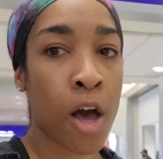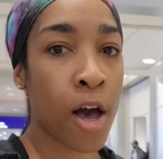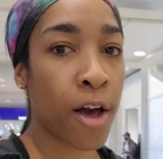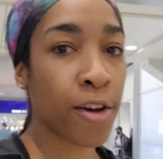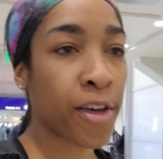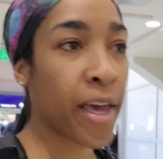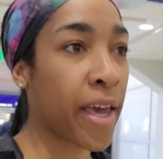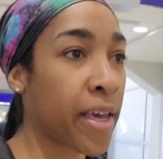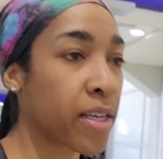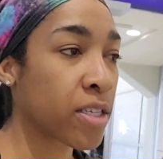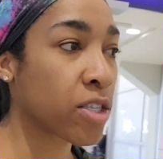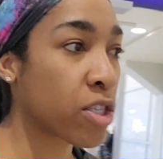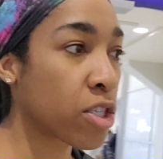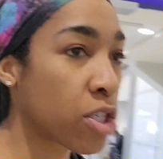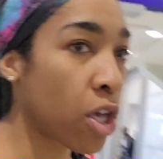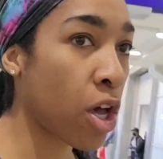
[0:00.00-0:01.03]
Okay,
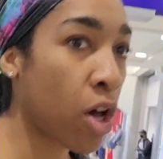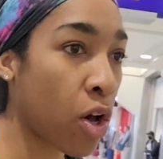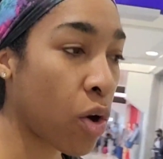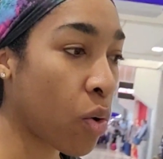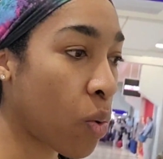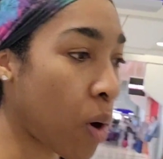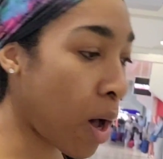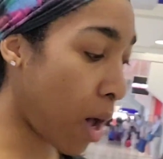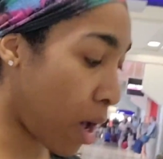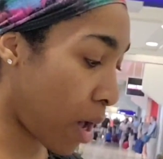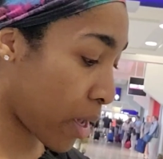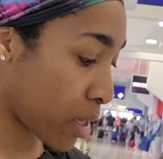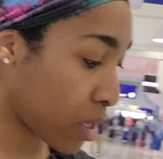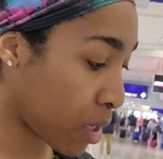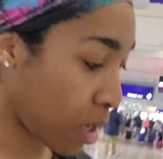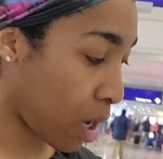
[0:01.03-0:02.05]
so
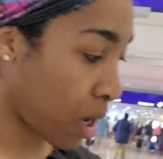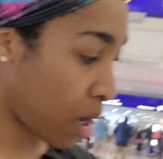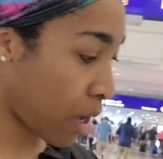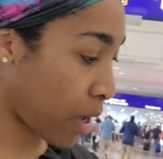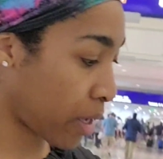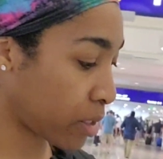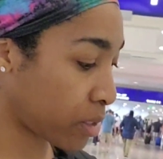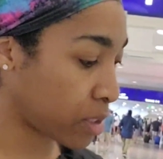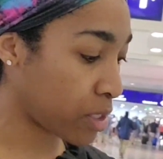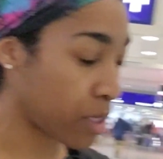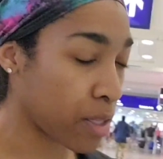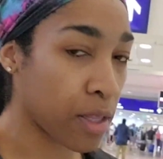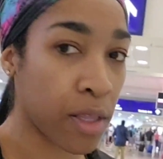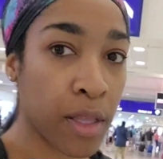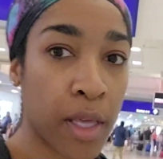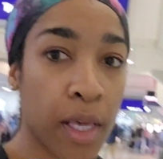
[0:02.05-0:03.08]
I got
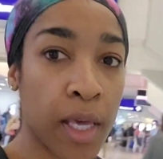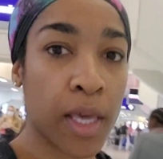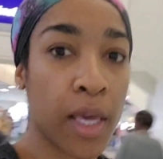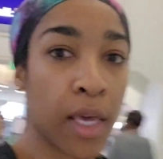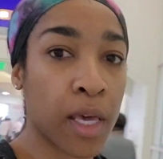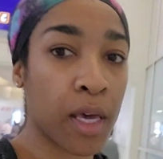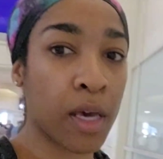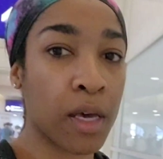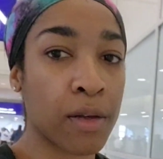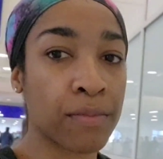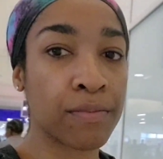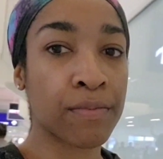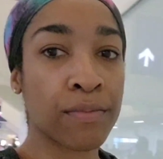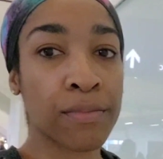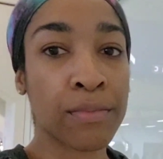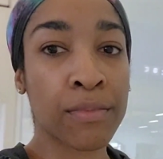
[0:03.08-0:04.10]
the
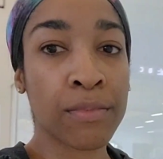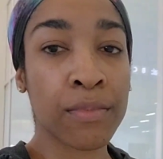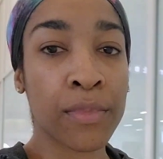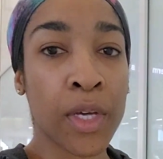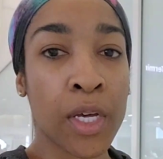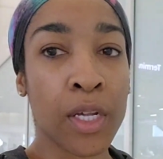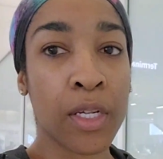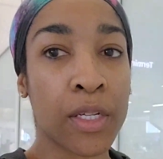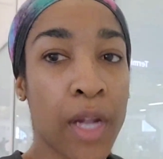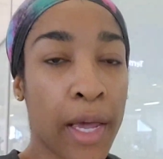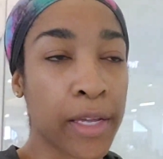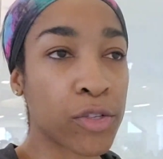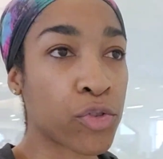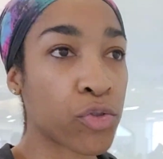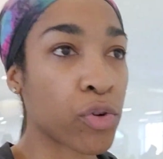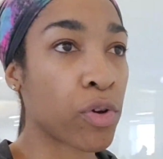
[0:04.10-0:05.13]

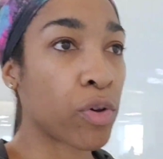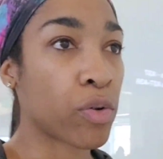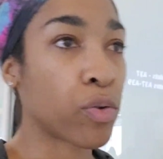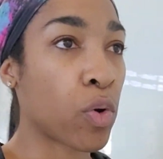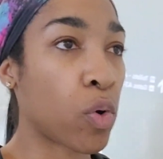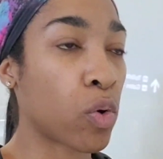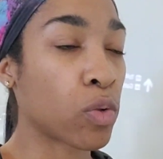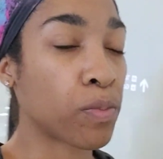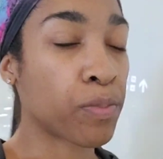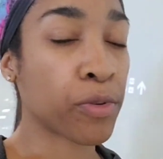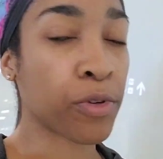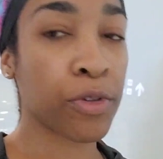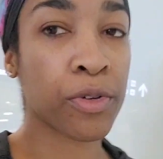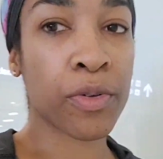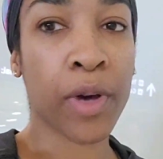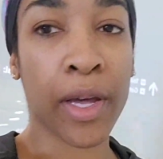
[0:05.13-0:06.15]
nitro cold
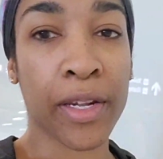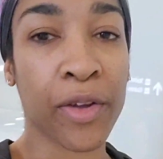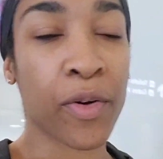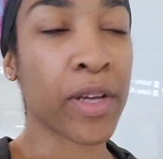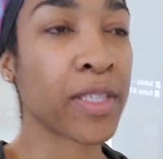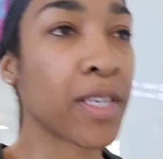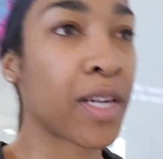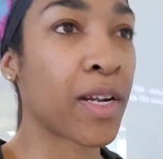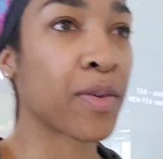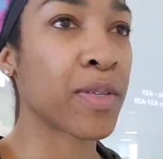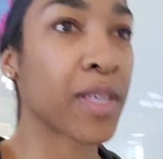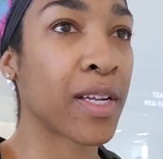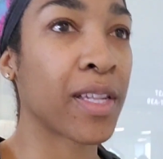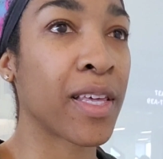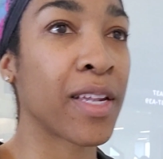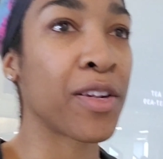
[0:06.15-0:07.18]
brew. I know I said I was
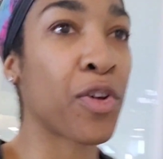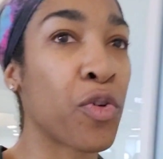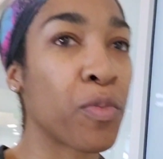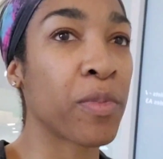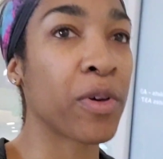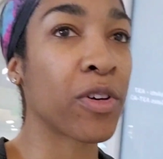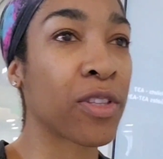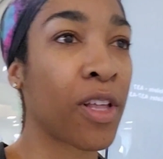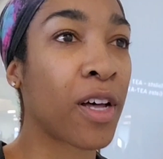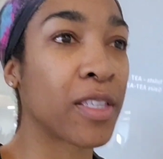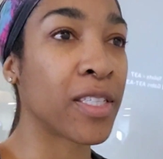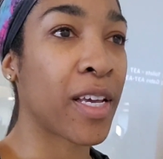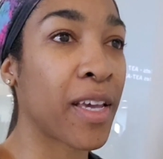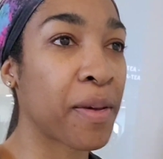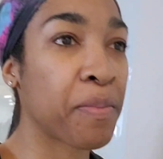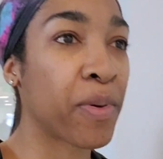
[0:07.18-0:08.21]
going to get an oat milk
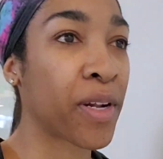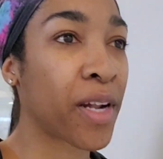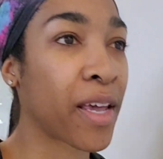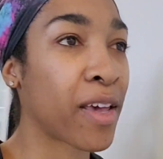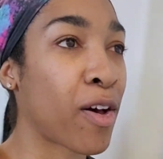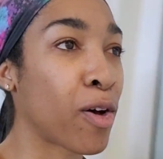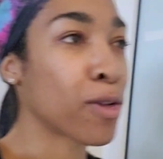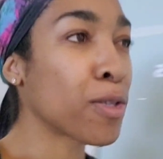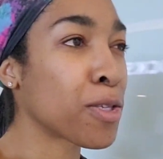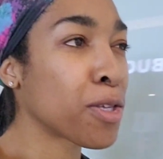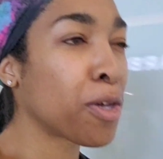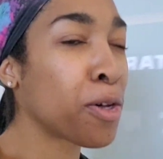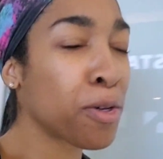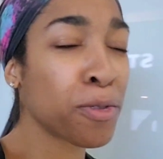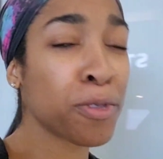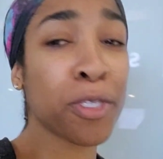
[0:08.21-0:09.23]
latte, but I
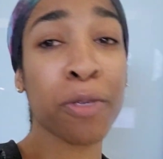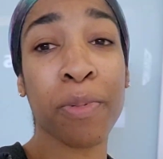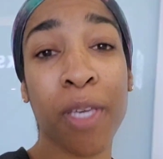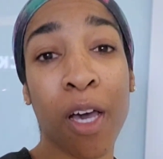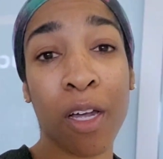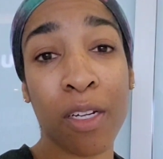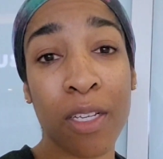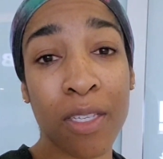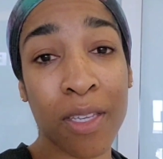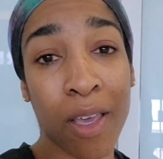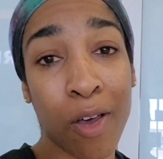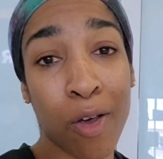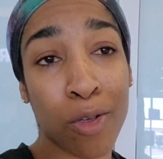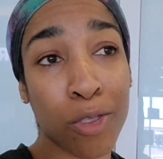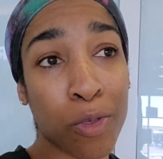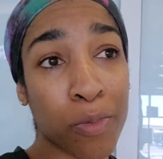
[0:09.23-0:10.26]
also, to be honest, I
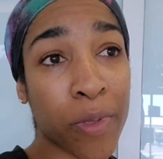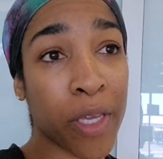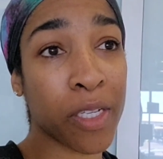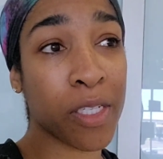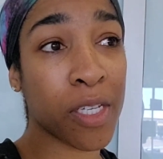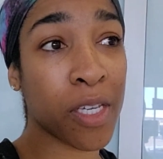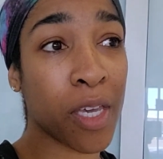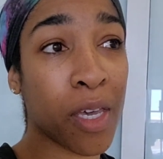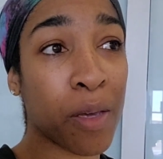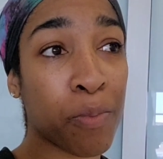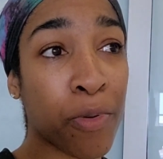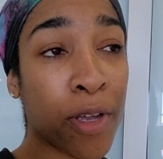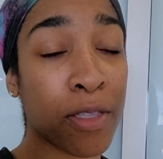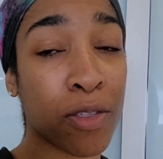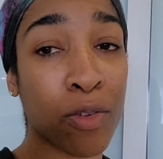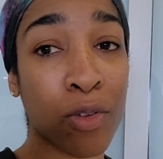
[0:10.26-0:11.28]
also plan to get
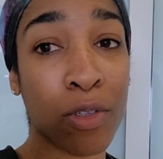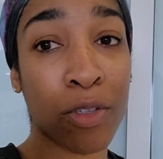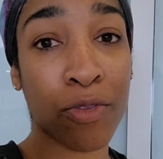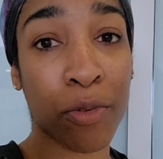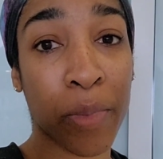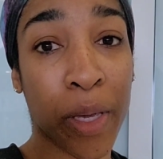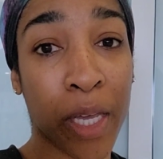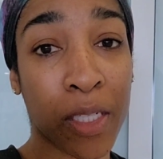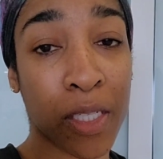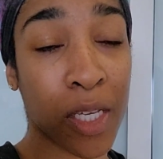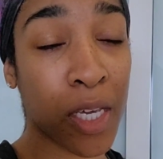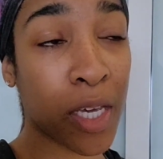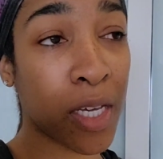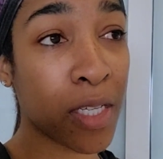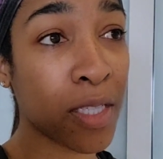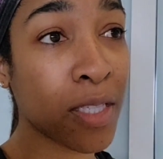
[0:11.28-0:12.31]
pretzels from Auntie
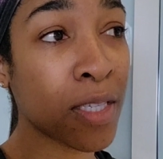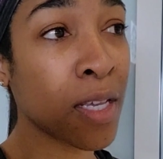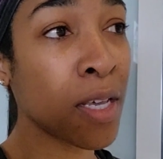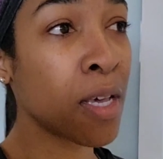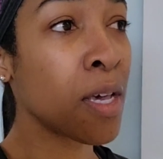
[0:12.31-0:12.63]
Anne's.